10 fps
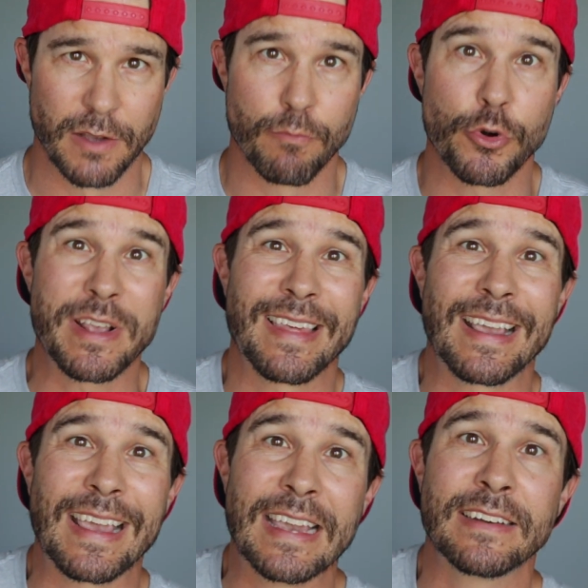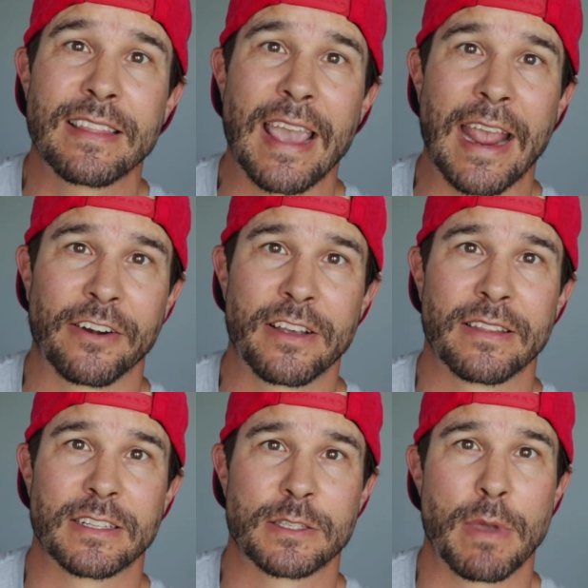Breathing into the area
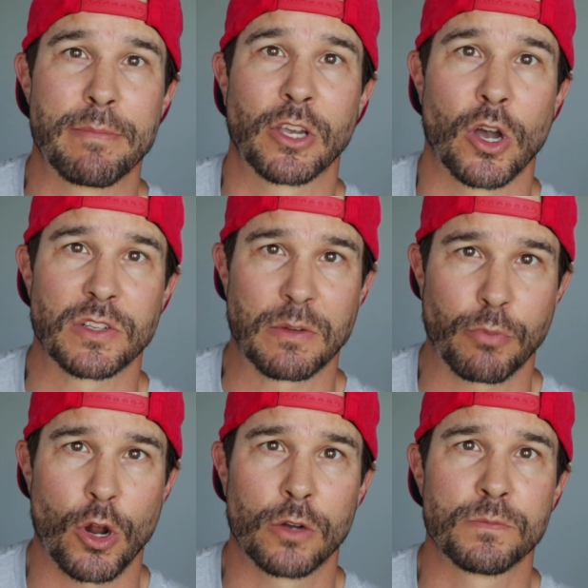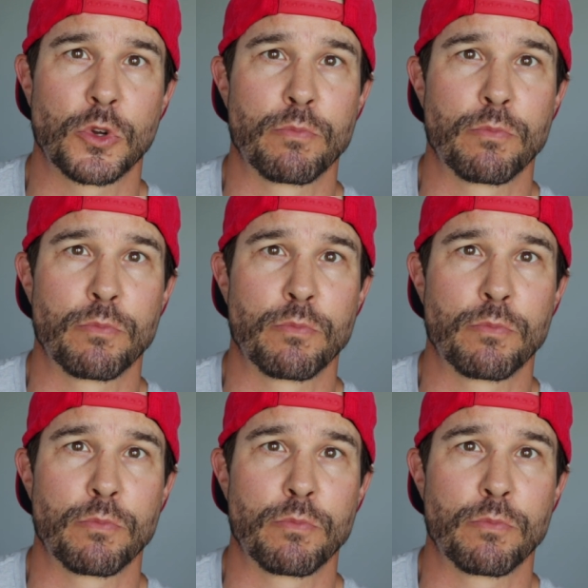that's maybe causing problems,